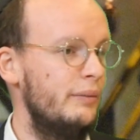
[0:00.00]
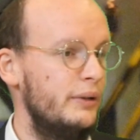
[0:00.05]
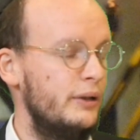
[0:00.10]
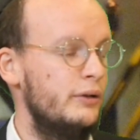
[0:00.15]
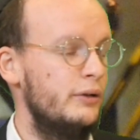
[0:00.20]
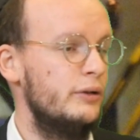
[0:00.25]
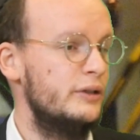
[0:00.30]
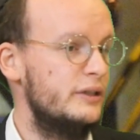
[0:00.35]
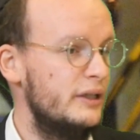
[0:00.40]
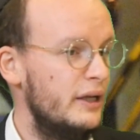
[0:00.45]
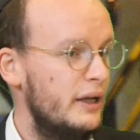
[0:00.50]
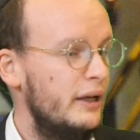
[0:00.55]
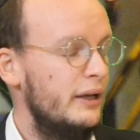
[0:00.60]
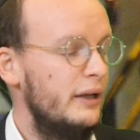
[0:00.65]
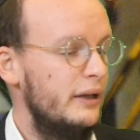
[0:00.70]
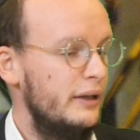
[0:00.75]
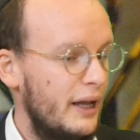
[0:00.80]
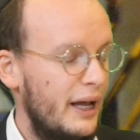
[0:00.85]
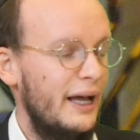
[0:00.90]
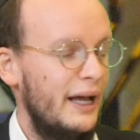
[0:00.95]
Because
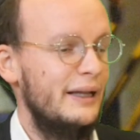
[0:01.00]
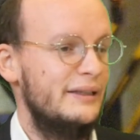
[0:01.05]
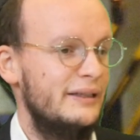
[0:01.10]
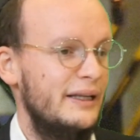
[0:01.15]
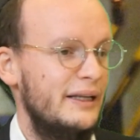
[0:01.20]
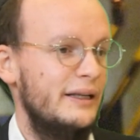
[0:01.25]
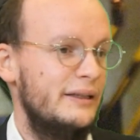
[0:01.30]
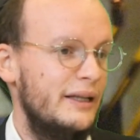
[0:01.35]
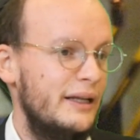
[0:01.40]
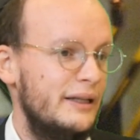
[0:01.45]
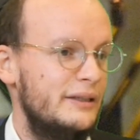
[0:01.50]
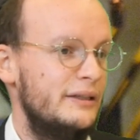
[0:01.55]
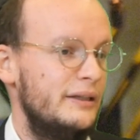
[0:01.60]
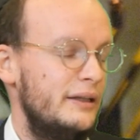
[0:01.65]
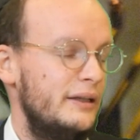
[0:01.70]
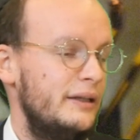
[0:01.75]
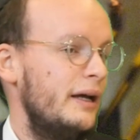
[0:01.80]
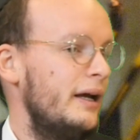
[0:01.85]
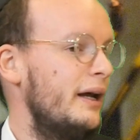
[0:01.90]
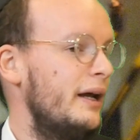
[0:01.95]
I think that,
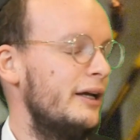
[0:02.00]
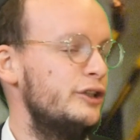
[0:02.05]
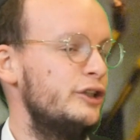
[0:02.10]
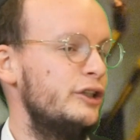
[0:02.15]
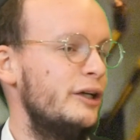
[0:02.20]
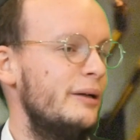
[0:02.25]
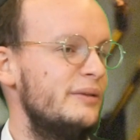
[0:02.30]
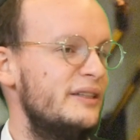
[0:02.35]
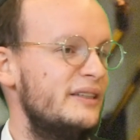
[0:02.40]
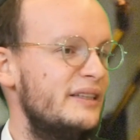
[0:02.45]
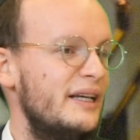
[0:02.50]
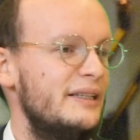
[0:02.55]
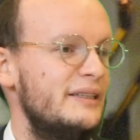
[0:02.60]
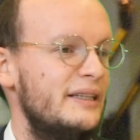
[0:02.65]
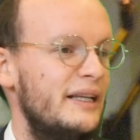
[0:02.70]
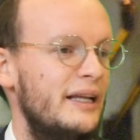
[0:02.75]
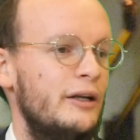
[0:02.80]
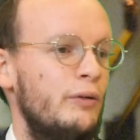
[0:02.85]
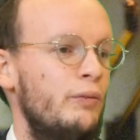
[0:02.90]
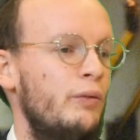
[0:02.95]
yeah, Hashem says
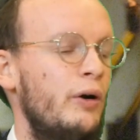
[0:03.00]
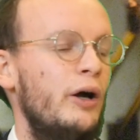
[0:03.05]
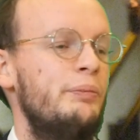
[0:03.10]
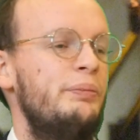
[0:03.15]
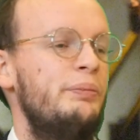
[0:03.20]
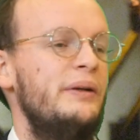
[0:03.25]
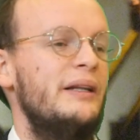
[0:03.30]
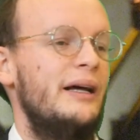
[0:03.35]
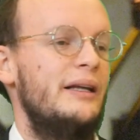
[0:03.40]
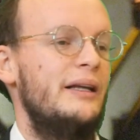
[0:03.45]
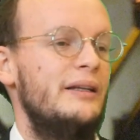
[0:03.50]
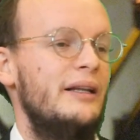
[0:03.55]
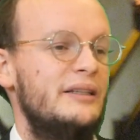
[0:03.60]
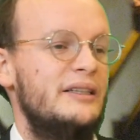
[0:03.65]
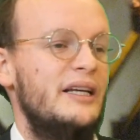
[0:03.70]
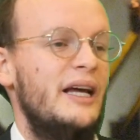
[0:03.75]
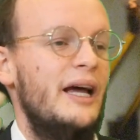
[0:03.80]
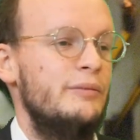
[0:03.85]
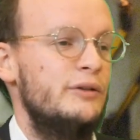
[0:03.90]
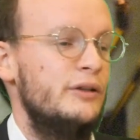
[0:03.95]
that it won't be like in the
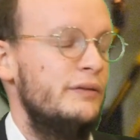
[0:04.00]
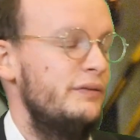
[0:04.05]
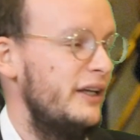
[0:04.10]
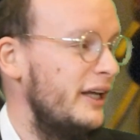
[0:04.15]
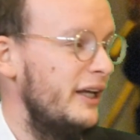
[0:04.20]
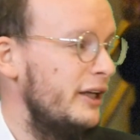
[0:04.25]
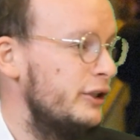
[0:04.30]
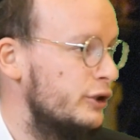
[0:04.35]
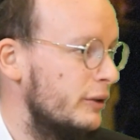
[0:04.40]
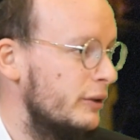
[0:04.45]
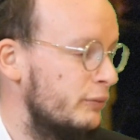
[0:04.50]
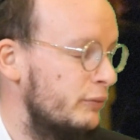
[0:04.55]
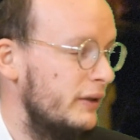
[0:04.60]
times of Egypt.